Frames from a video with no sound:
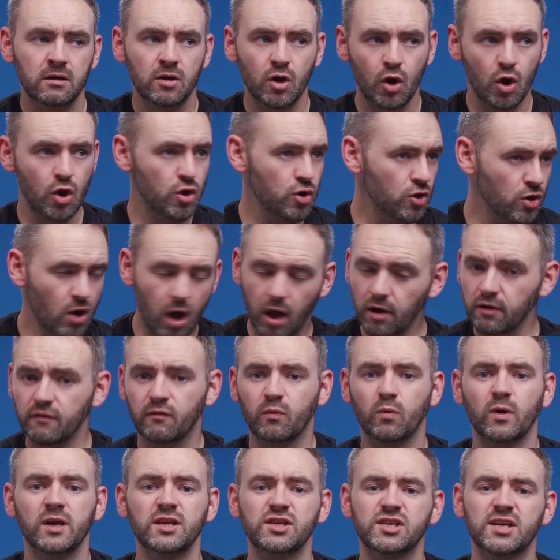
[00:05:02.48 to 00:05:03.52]
none
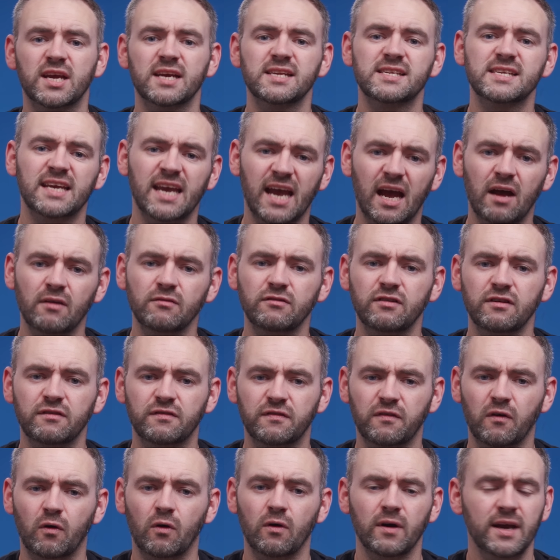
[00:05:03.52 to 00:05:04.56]
of which gets accounted
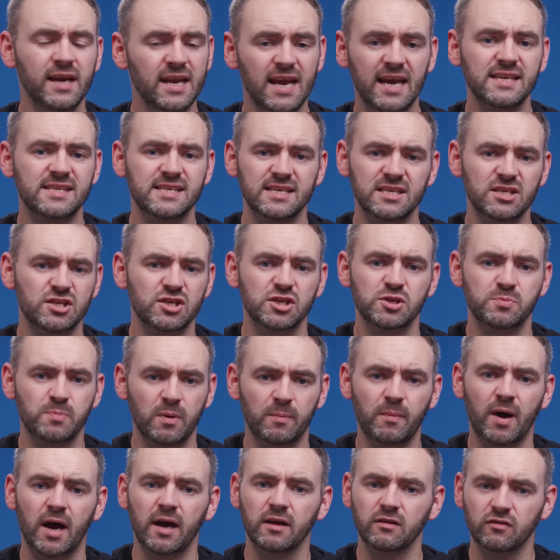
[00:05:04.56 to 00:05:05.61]
for in 8 inches per
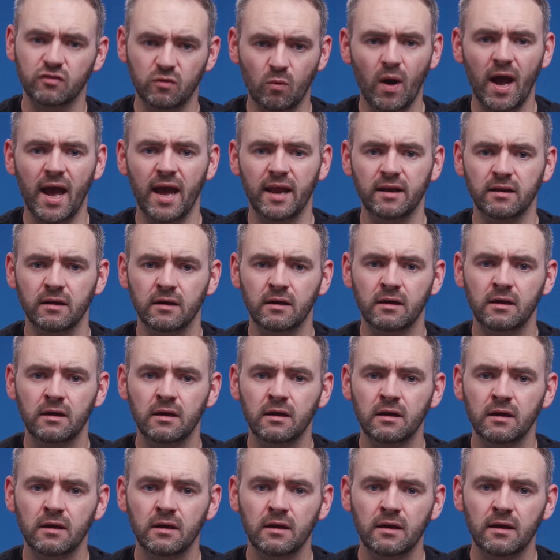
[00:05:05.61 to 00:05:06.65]
mile squared.
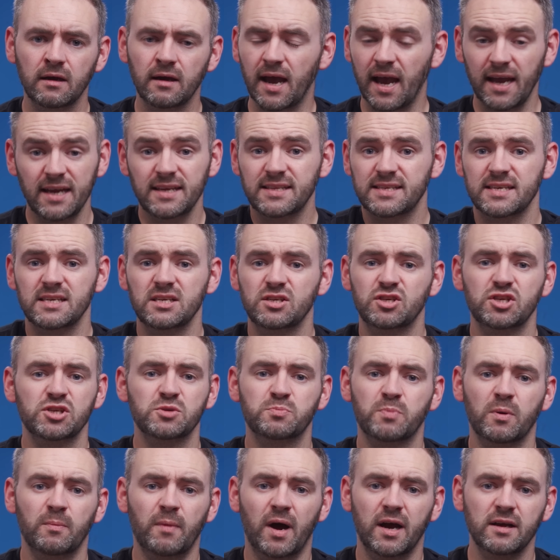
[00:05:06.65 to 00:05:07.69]
8 inches
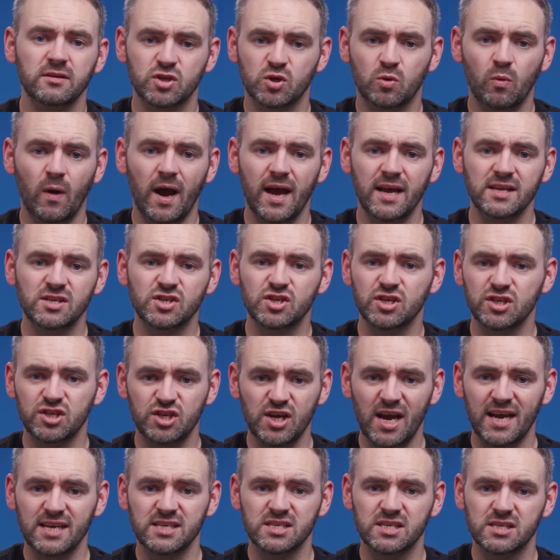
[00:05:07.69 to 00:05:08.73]
per mile squared
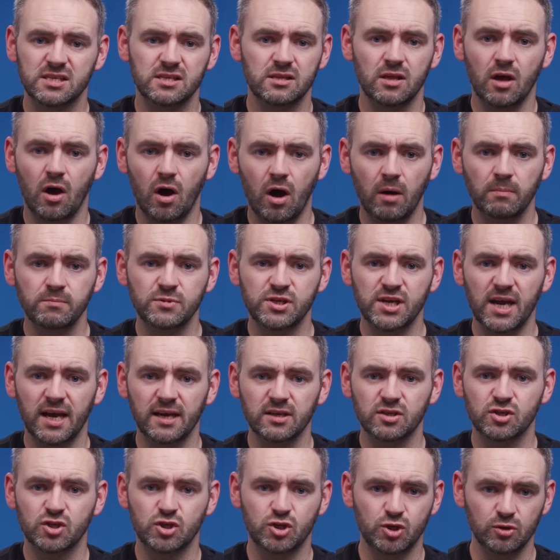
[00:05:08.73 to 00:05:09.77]
suggests that
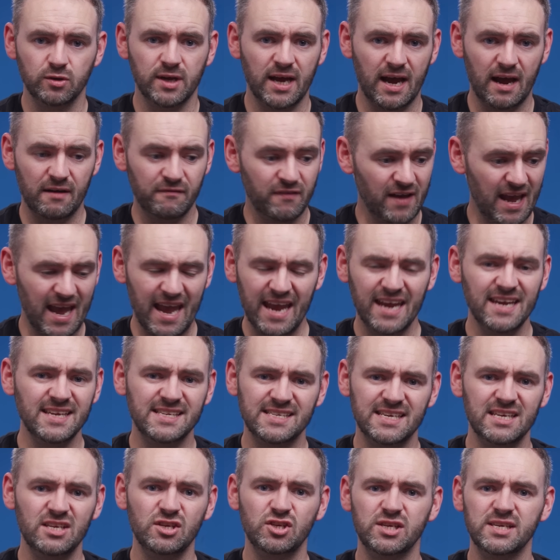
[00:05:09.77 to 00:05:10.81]
objects should have
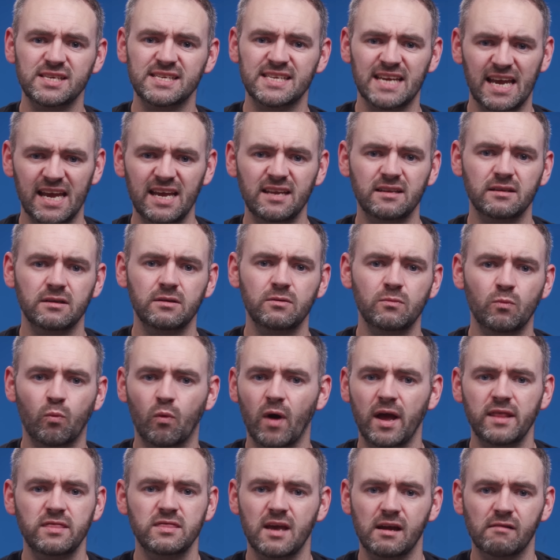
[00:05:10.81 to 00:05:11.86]
8 inches hidden
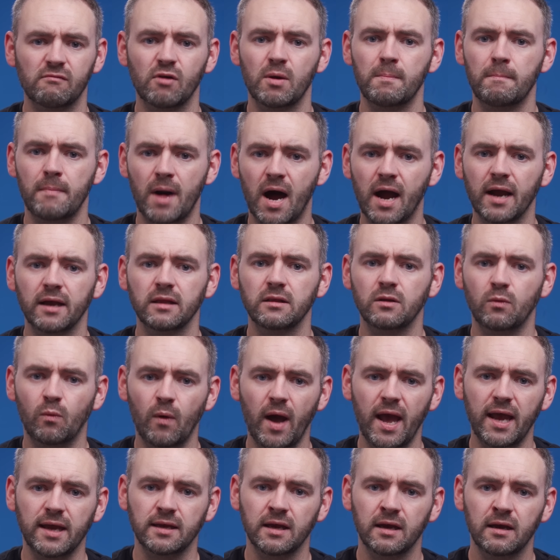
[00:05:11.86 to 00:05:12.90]
when they're a mile
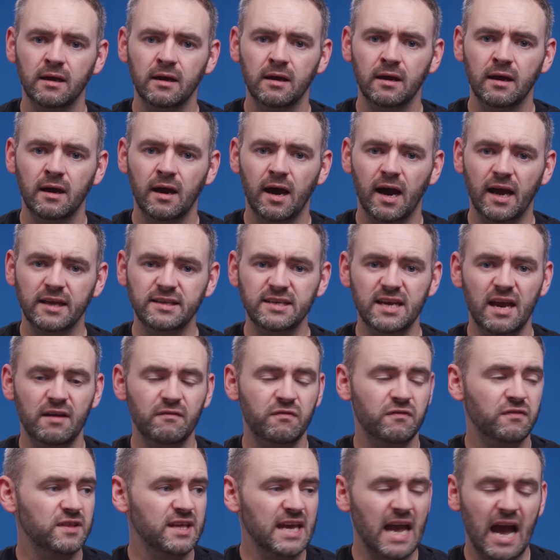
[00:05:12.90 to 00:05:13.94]
away, and yet
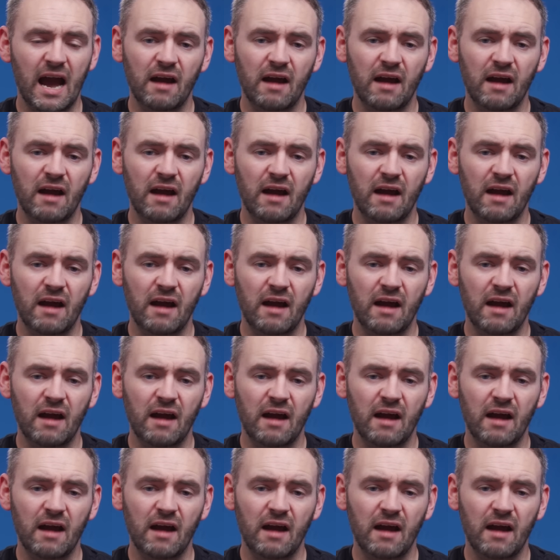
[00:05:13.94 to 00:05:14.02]
for the